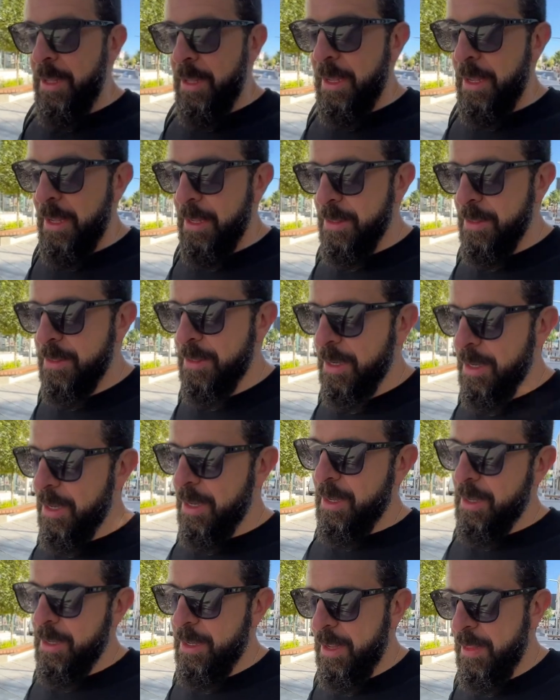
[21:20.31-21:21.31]
And
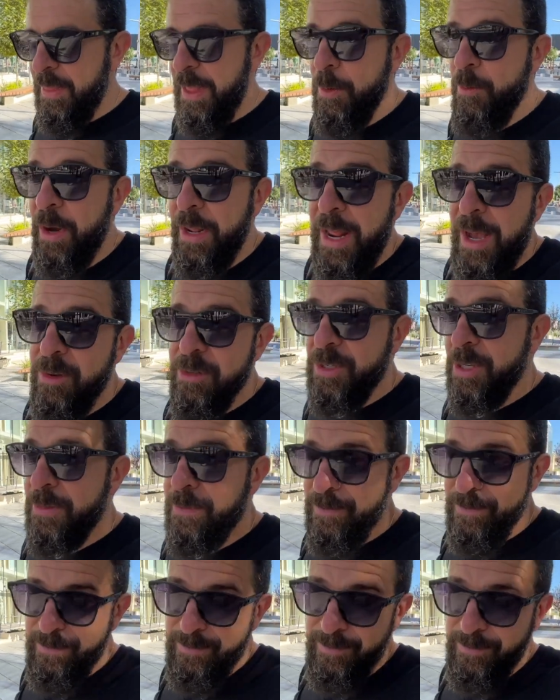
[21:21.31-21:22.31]
they won out.
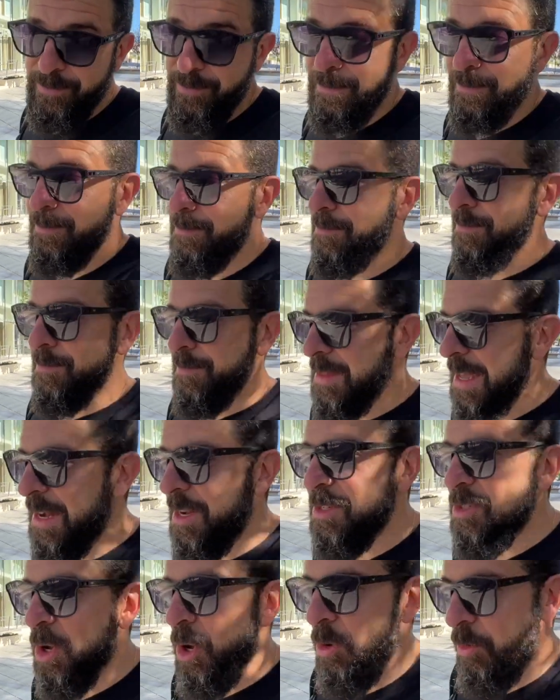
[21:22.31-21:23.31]
That
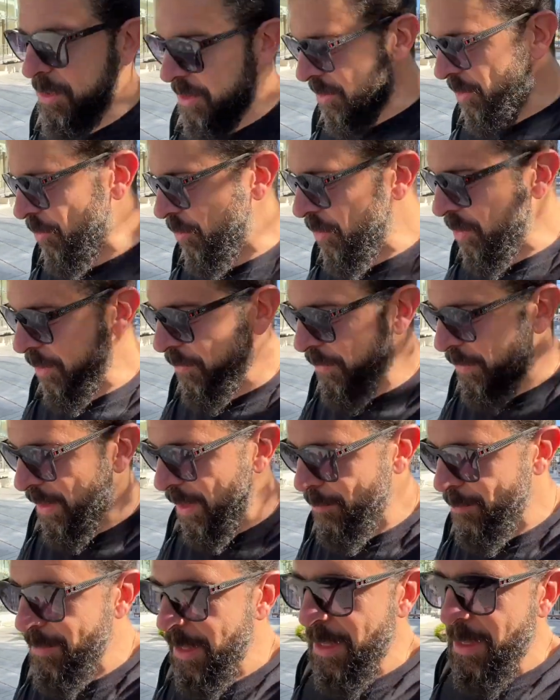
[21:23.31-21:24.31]
is always the rule of thumb.